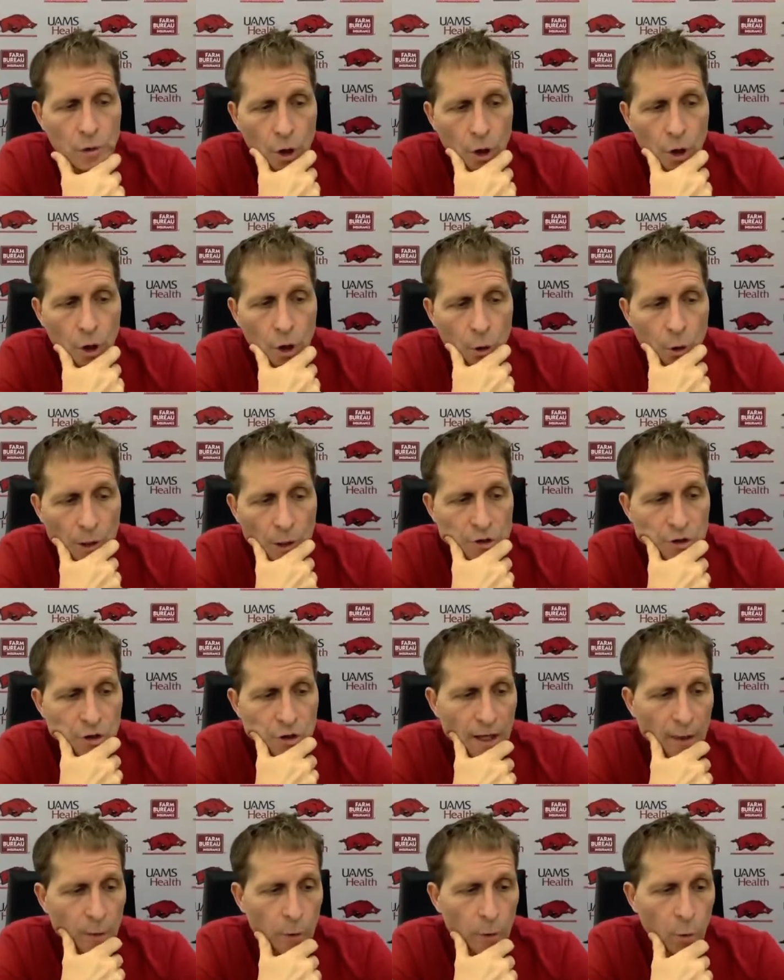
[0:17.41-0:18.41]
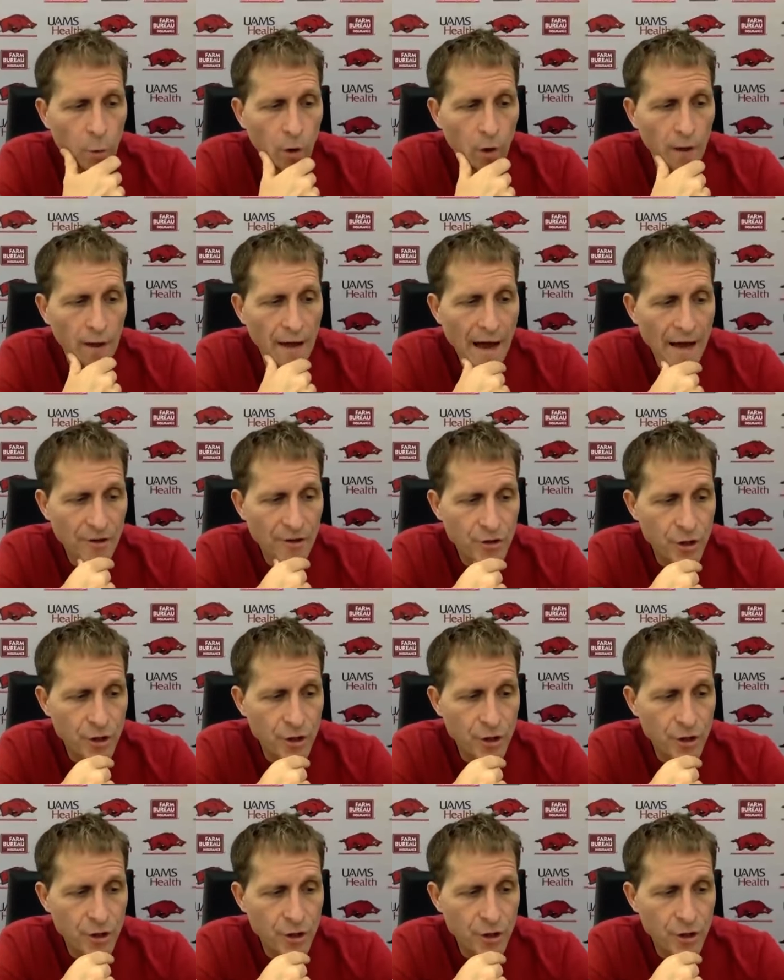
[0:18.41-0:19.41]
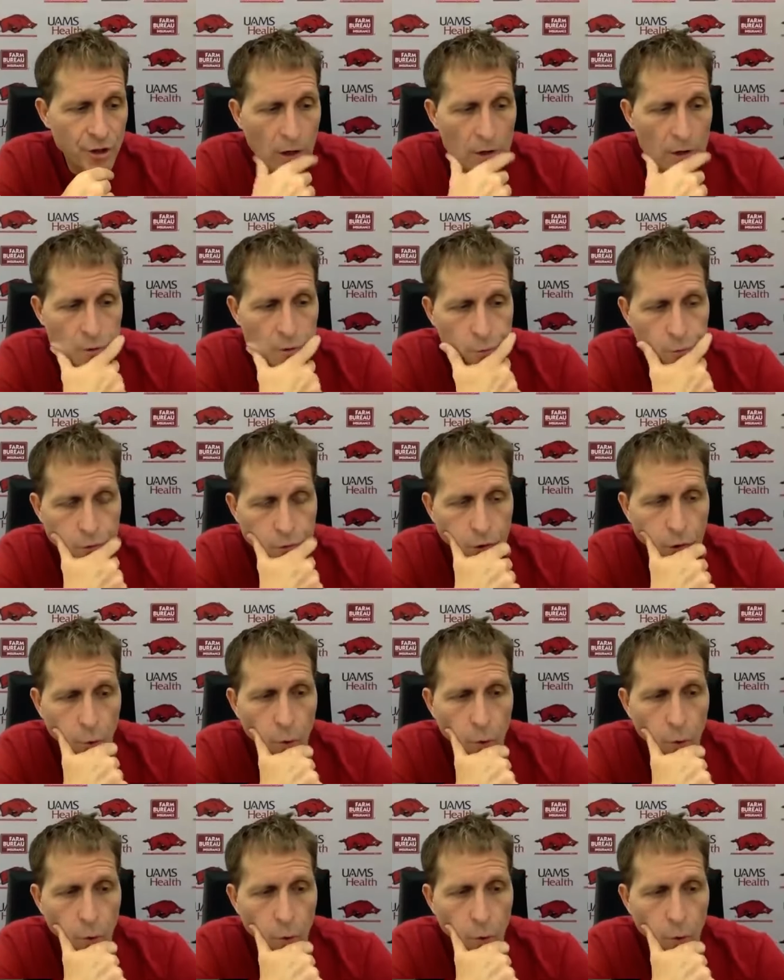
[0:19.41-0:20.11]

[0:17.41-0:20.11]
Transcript: You know, much like we were last year, as far as you know,